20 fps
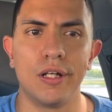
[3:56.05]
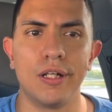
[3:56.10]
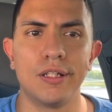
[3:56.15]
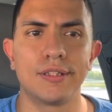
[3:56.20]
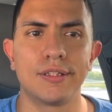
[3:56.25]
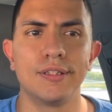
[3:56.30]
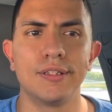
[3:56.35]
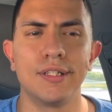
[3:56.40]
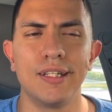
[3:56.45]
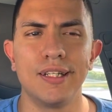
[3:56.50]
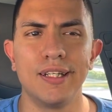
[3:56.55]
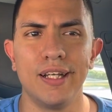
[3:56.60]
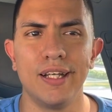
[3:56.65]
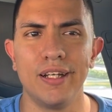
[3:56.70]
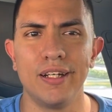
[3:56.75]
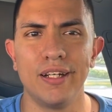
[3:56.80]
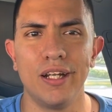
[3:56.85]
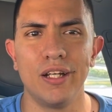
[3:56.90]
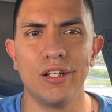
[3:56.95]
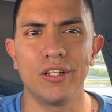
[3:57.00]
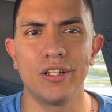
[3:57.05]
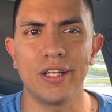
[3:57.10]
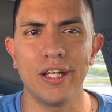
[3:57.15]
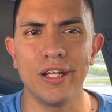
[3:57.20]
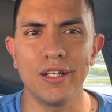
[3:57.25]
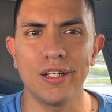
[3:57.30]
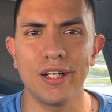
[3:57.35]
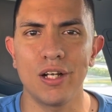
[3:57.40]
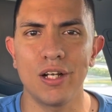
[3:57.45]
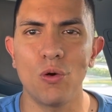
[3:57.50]
It's and and the
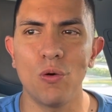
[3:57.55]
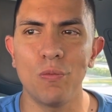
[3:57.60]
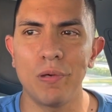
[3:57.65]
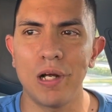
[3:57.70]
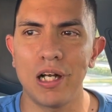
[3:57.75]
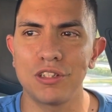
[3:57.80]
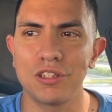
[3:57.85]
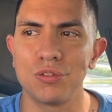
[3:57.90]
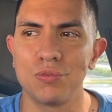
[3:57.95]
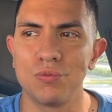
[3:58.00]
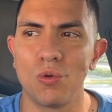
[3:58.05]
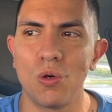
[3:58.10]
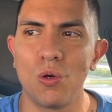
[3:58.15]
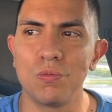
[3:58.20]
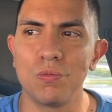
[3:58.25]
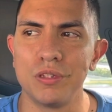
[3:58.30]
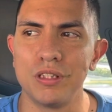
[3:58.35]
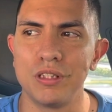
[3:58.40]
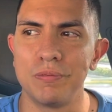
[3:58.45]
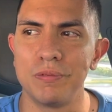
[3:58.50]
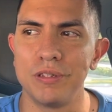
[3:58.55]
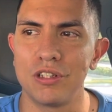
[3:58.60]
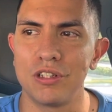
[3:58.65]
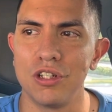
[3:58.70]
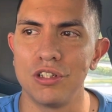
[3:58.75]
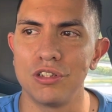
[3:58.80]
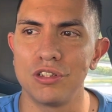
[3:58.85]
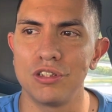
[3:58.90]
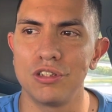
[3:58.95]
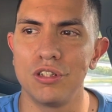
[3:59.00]
thing that I go back to Rome is
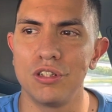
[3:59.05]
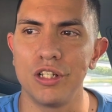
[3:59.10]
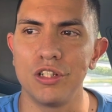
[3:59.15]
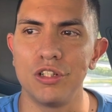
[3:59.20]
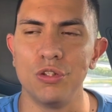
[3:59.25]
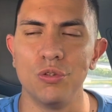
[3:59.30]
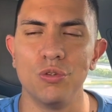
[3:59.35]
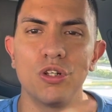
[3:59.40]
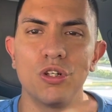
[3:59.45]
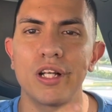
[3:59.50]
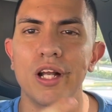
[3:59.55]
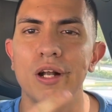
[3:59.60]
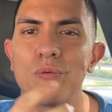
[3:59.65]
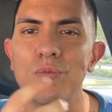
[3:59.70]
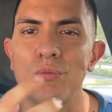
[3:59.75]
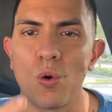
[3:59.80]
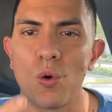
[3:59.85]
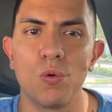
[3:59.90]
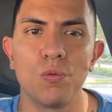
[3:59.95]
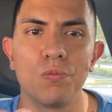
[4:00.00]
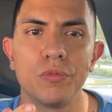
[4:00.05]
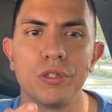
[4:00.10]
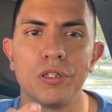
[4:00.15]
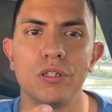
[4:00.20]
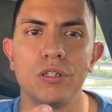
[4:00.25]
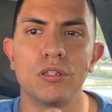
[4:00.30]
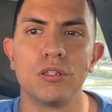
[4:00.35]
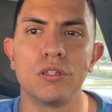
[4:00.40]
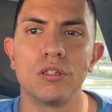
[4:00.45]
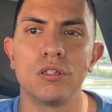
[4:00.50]
because like you look at
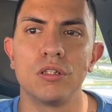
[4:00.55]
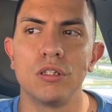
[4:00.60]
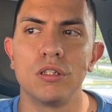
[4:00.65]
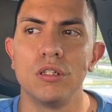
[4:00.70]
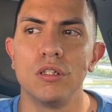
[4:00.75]
Roman